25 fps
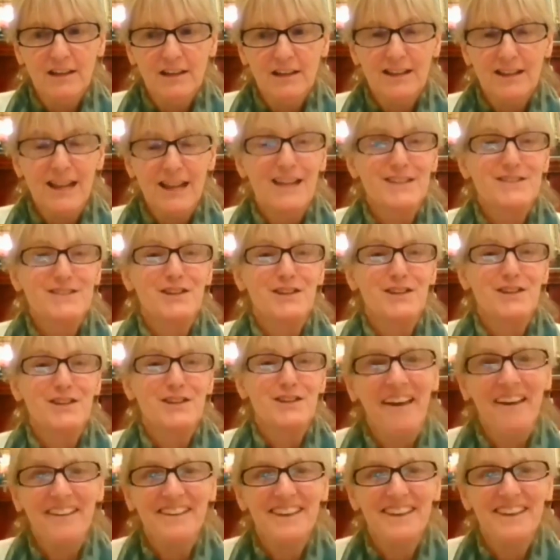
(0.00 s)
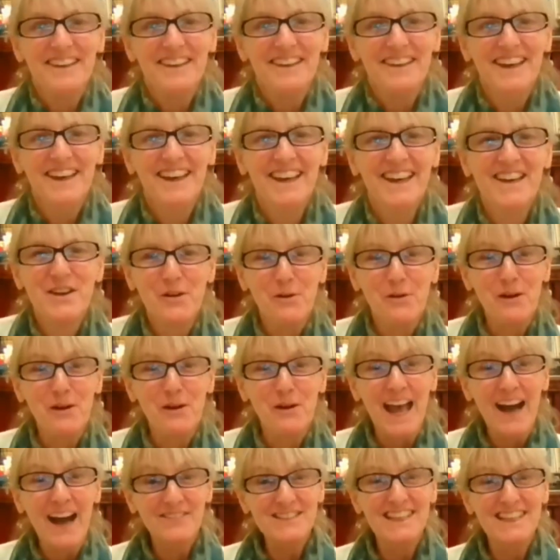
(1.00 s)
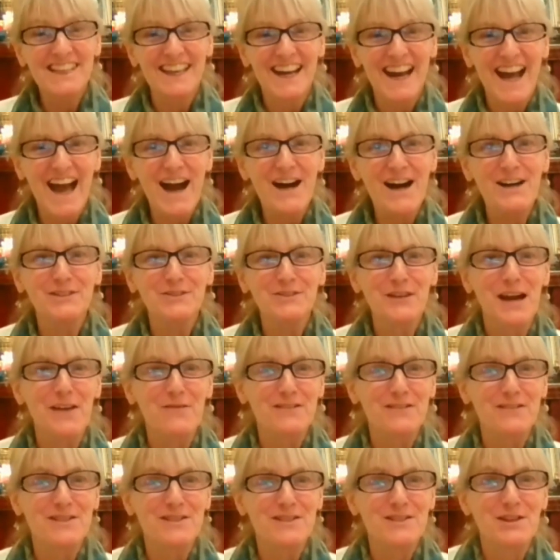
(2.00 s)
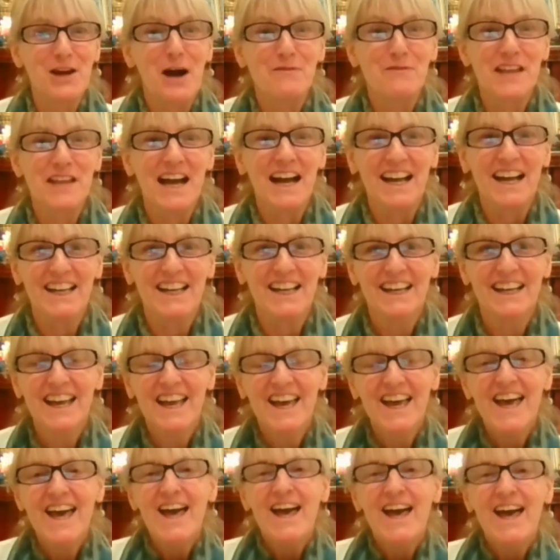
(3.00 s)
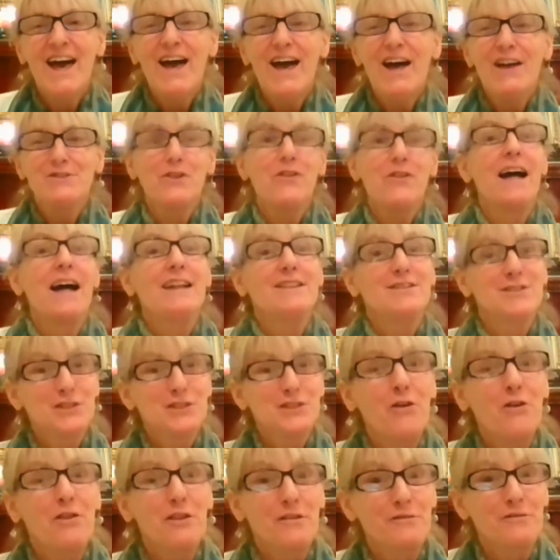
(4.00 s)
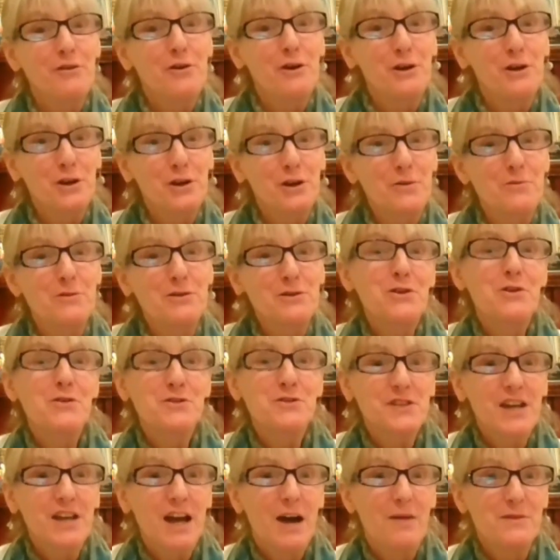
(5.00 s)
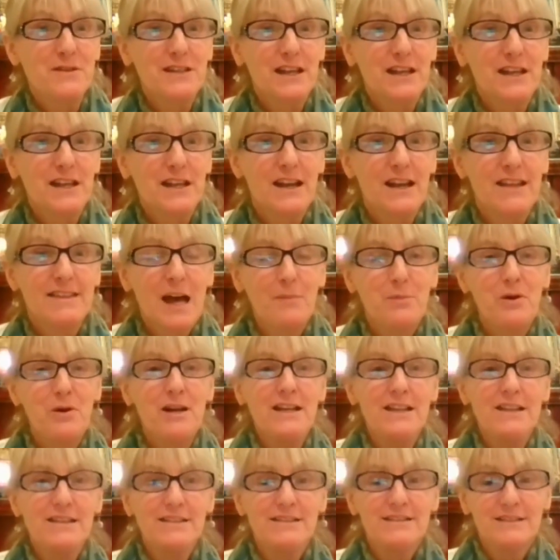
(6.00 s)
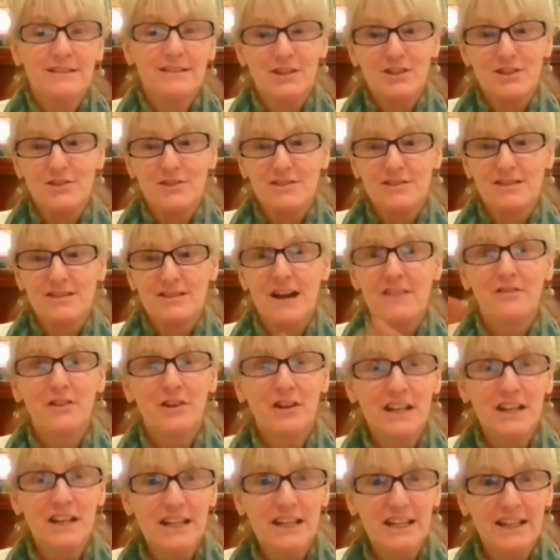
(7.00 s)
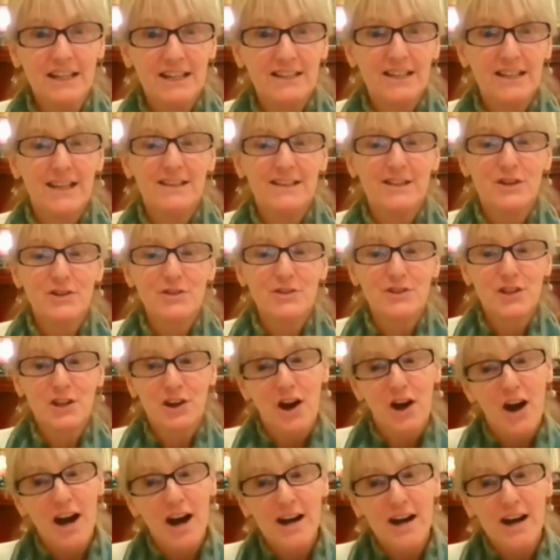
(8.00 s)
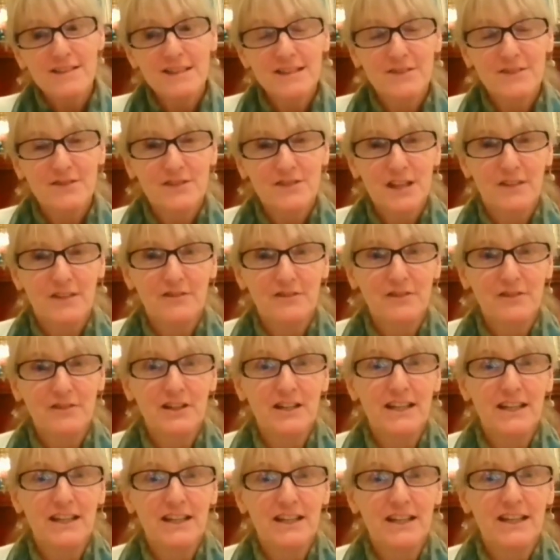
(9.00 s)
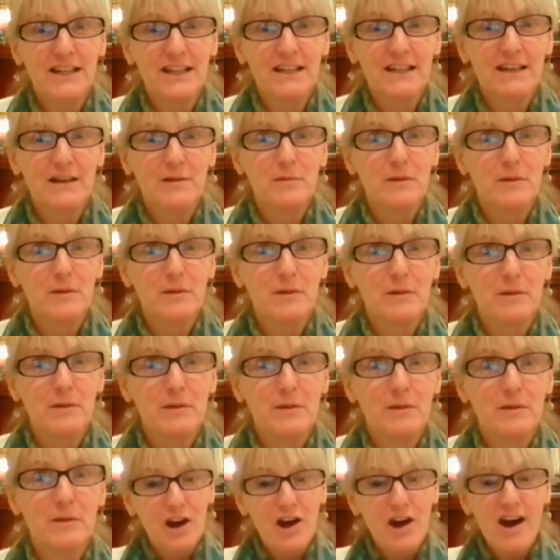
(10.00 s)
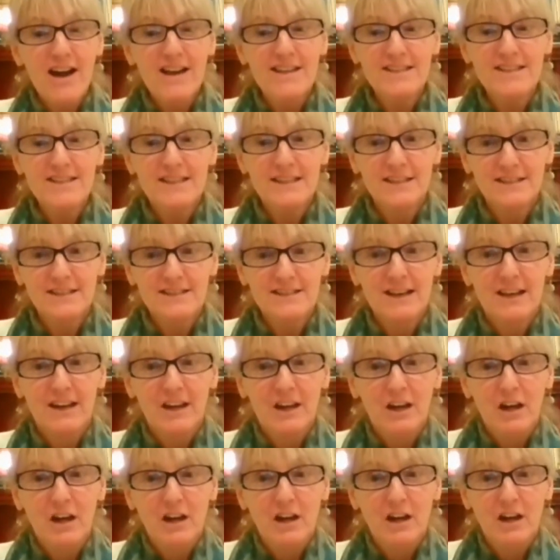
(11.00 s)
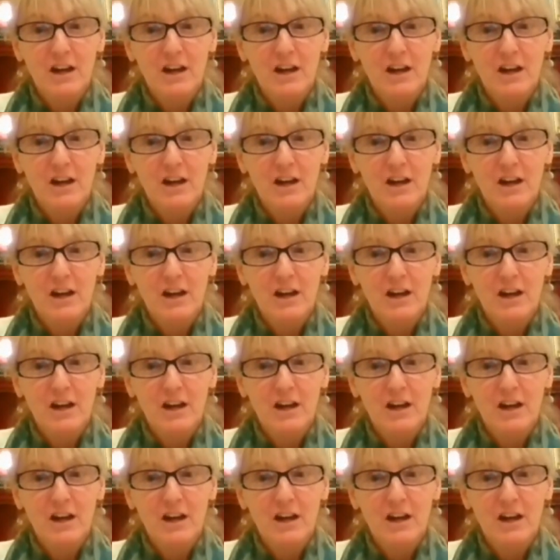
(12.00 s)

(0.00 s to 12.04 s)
that's not okay. We have to get out. We have to stop that. So that's, you know, the Four Noble Truths comes in at that point. There's suffering, and then there's the causes of suffering. But because we know the causes,